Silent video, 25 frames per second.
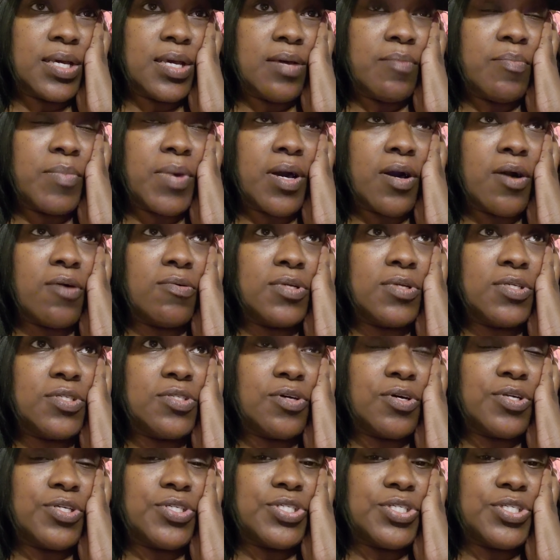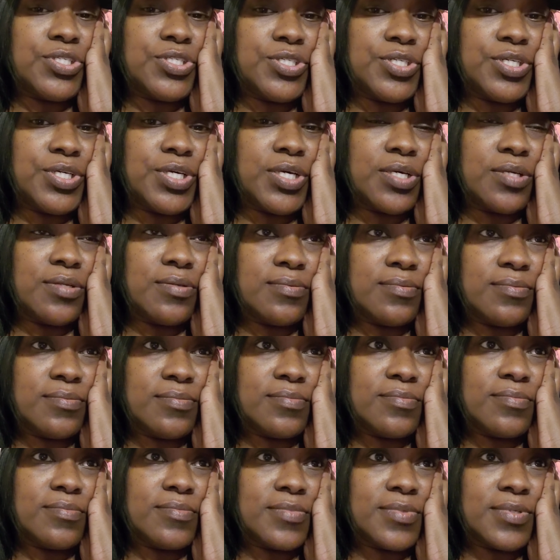my oldest daughter, she took it.
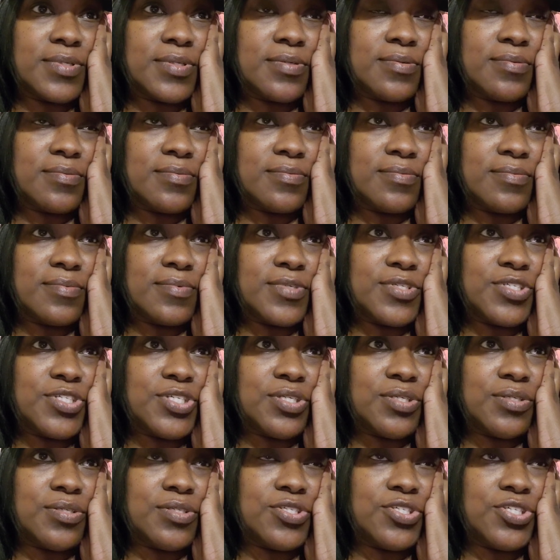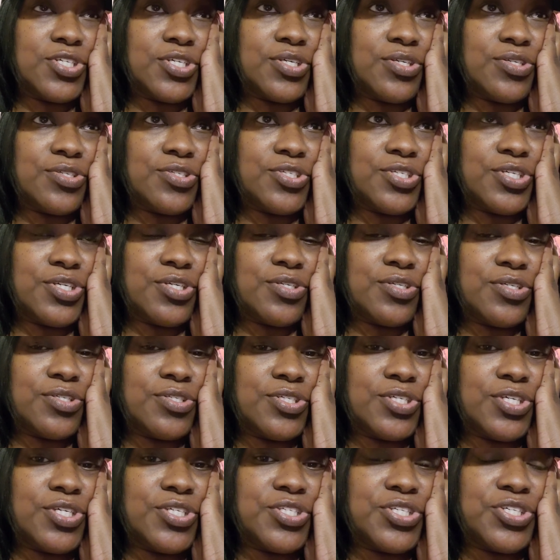She's
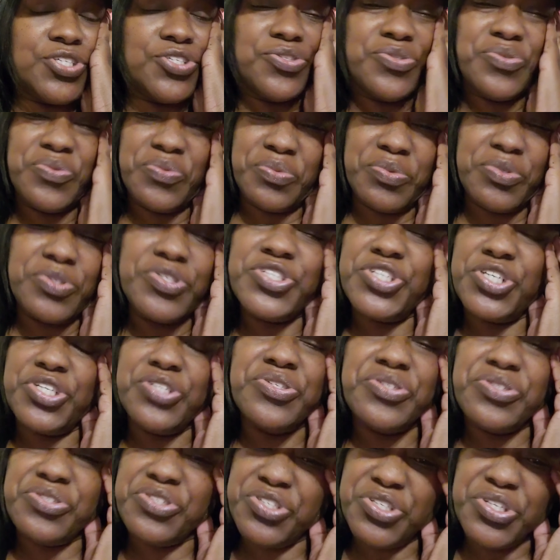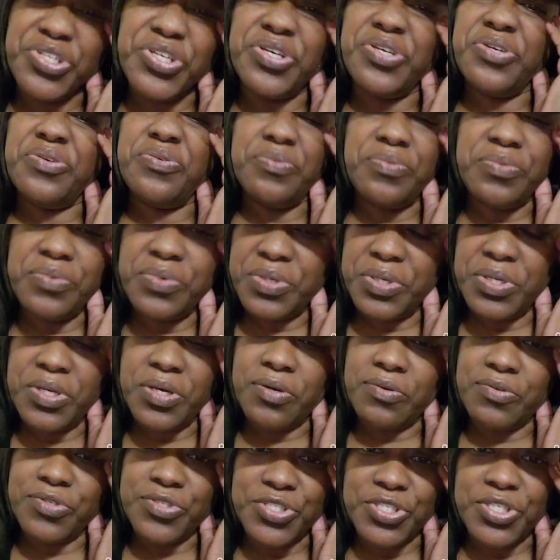a G,
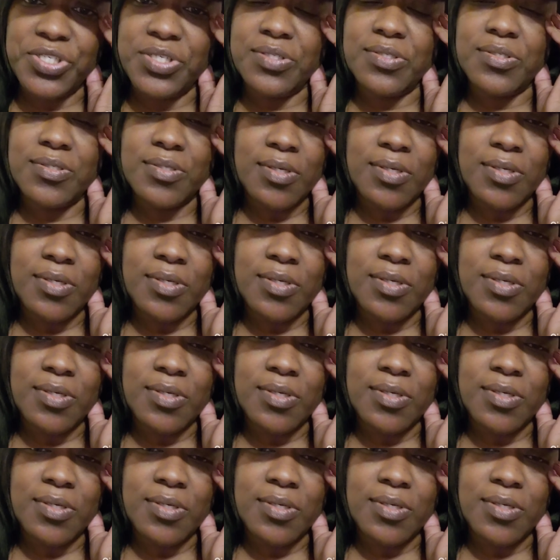she's